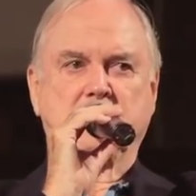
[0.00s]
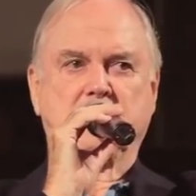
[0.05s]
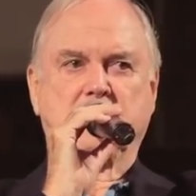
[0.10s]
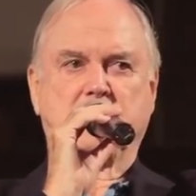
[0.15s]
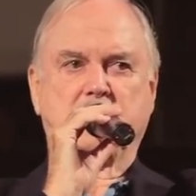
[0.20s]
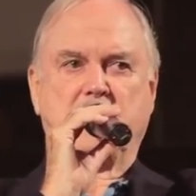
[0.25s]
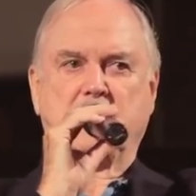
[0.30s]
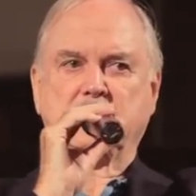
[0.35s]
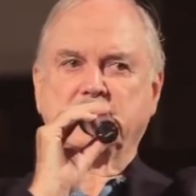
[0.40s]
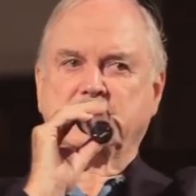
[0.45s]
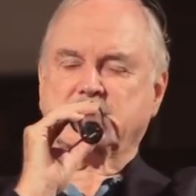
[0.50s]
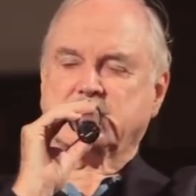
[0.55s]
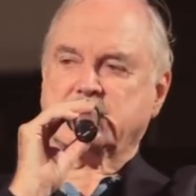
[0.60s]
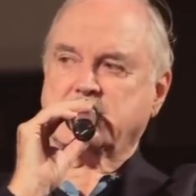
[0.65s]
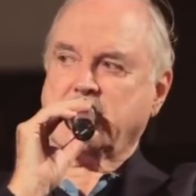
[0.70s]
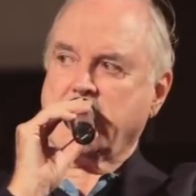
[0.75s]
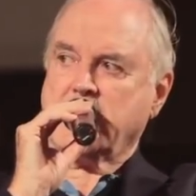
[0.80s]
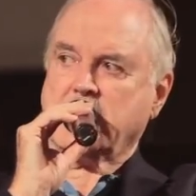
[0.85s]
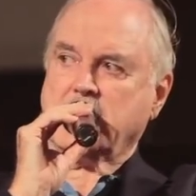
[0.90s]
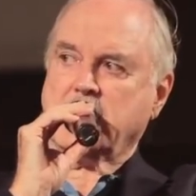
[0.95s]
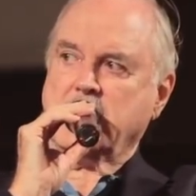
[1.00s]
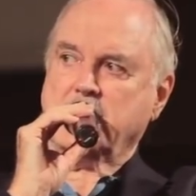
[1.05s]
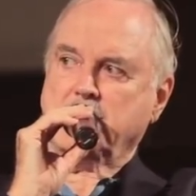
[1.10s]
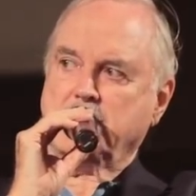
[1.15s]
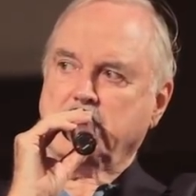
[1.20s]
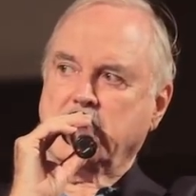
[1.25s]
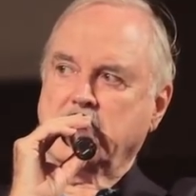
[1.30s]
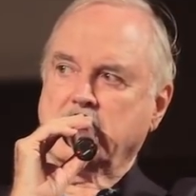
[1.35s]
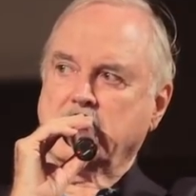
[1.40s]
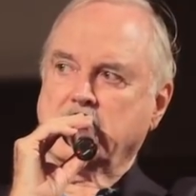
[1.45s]
about Stanley
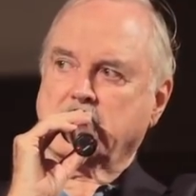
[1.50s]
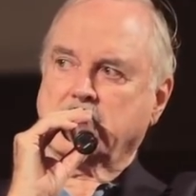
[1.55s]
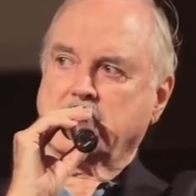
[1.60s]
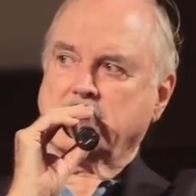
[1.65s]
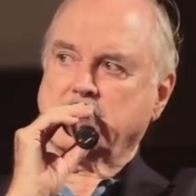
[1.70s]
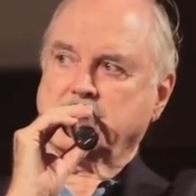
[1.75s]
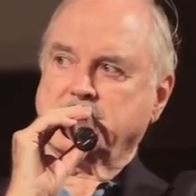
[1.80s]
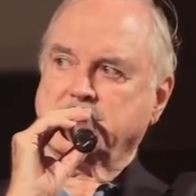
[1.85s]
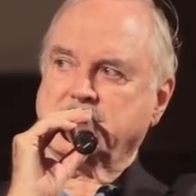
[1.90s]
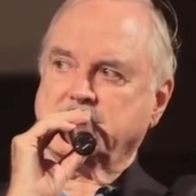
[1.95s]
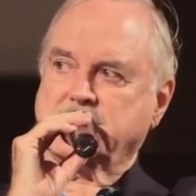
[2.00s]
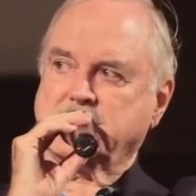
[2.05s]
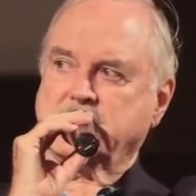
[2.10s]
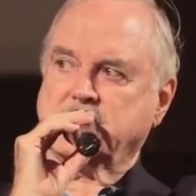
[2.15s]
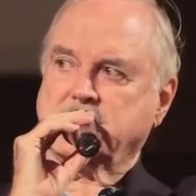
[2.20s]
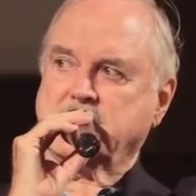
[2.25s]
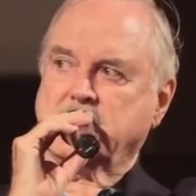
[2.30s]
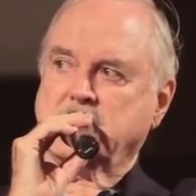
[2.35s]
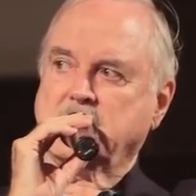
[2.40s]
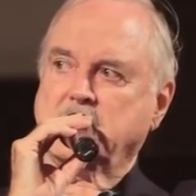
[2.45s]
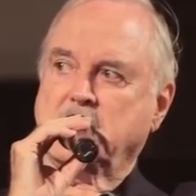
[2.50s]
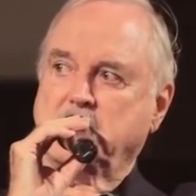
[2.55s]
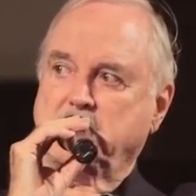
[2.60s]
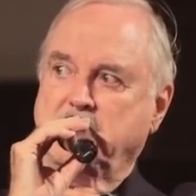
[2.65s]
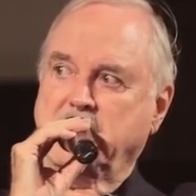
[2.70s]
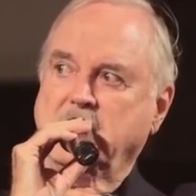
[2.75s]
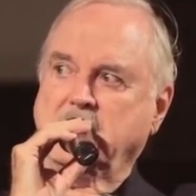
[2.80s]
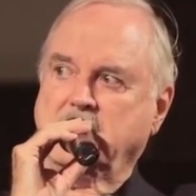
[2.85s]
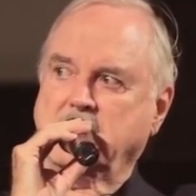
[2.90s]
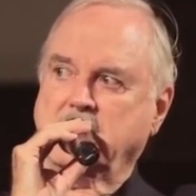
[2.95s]
Milgram's
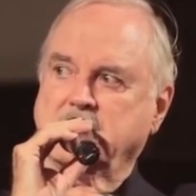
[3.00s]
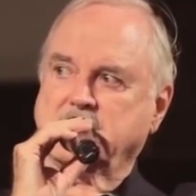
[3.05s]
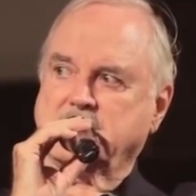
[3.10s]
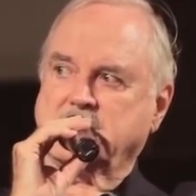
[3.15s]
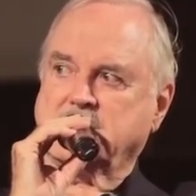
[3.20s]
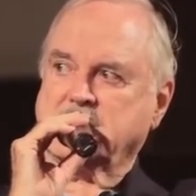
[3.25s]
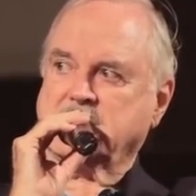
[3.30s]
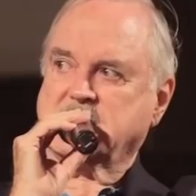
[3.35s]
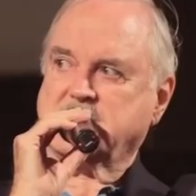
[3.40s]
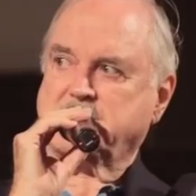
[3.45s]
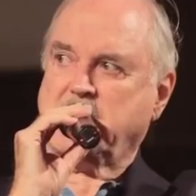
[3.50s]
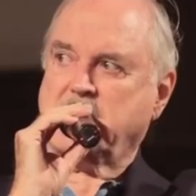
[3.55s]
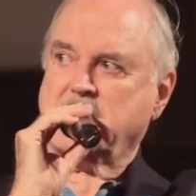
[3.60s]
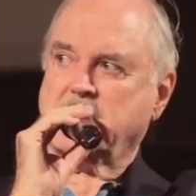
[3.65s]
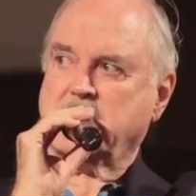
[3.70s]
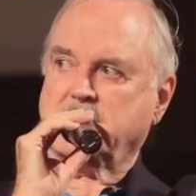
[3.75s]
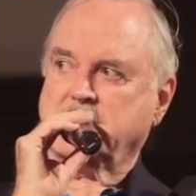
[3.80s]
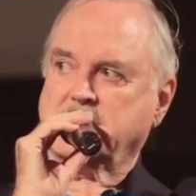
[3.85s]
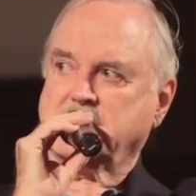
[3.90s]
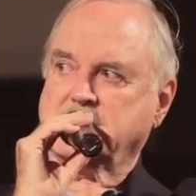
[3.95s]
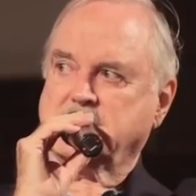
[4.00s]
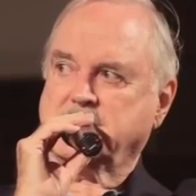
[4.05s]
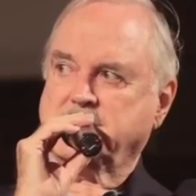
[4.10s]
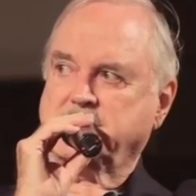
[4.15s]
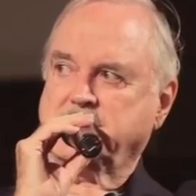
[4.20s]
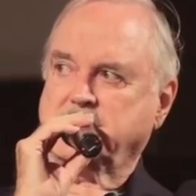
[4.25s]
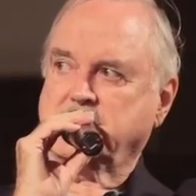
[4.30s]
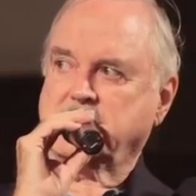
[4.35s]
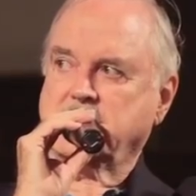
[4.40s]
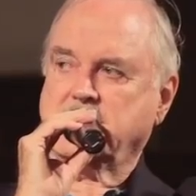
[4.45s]
obedience experiments,
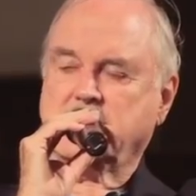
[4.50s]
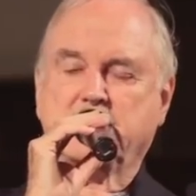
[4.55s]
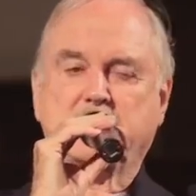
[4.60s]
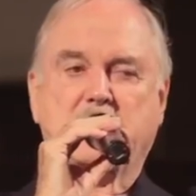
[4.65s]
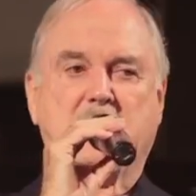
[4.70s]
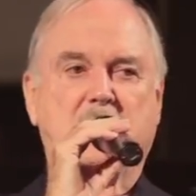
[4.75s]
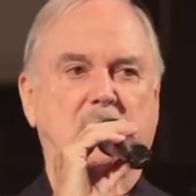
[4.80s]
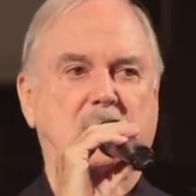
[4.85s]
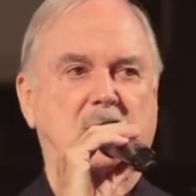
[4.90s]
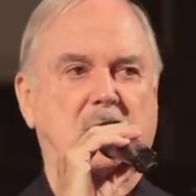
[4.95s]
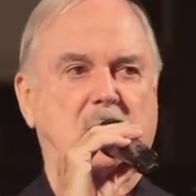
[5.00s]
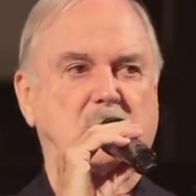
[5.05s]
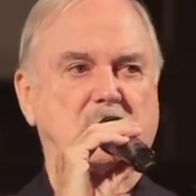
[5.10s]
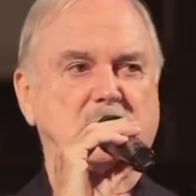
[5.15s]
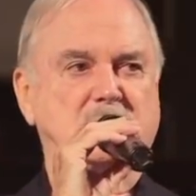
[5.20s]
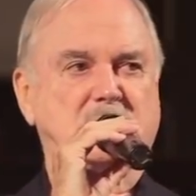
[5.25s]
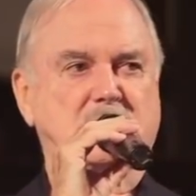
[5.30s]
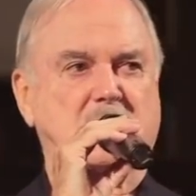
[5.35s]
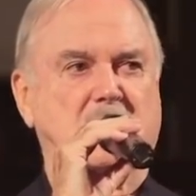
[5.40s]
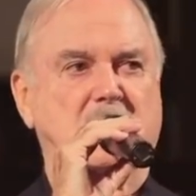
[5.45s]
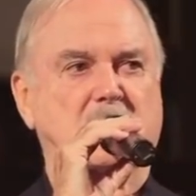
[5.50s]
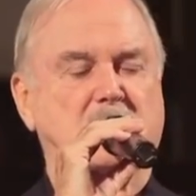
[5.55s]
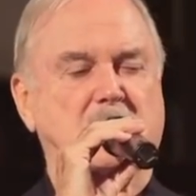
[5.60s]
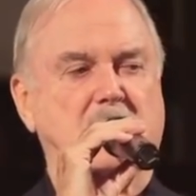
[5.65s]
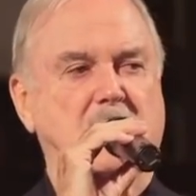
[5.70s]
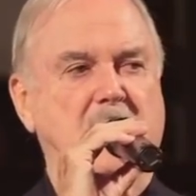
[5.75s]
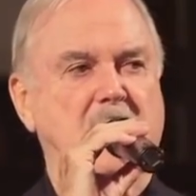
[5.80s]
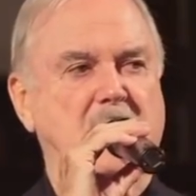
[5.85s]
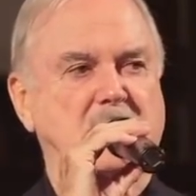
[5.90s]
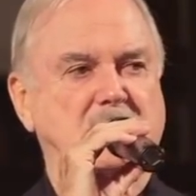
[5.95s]
if you know about them, or
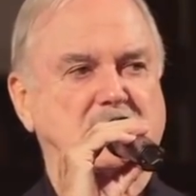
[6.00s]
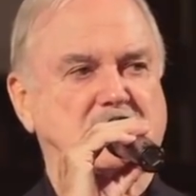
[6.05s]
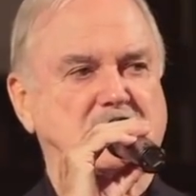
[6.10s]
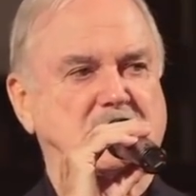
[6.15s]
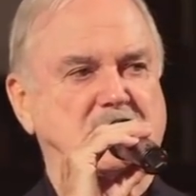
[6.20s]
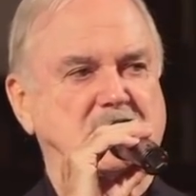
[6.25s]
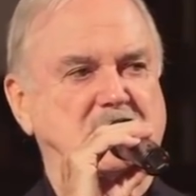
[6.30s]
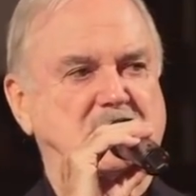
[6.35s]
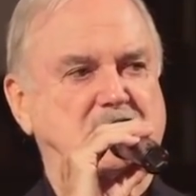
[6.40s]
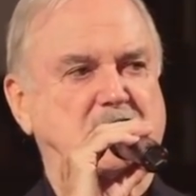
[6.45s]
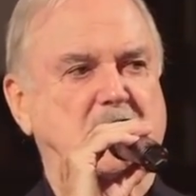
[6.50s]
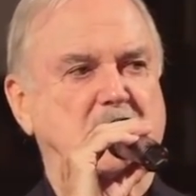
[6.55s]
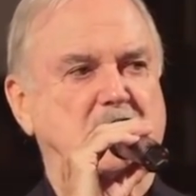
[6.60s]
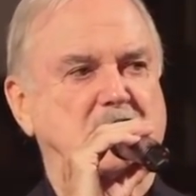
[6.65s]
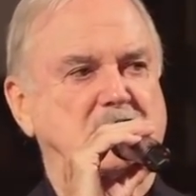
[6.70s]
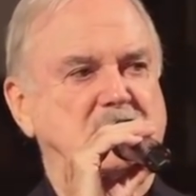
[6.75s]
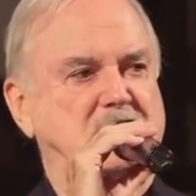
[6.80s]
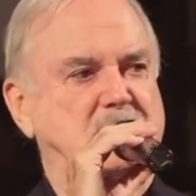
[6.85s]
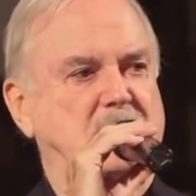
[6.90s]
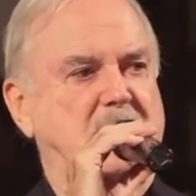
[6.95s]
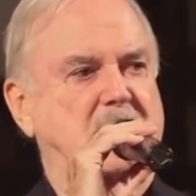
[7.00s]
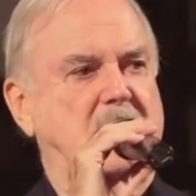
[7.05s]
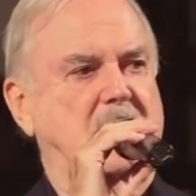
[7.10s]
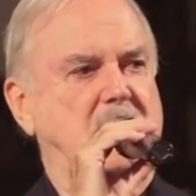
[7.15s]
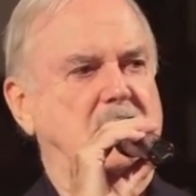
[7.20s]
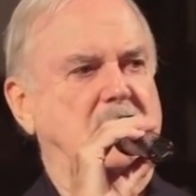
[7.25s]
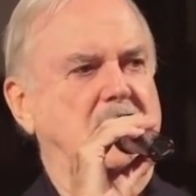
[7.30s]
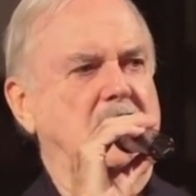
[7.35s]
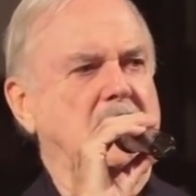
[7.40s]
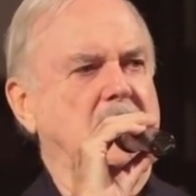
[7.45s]
Solomon Ash's experiments about
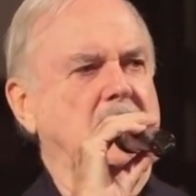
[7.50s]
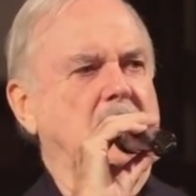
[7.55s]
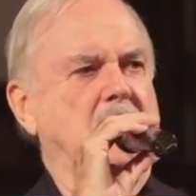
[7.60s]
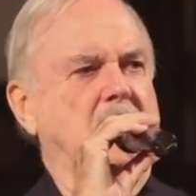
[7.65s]
how he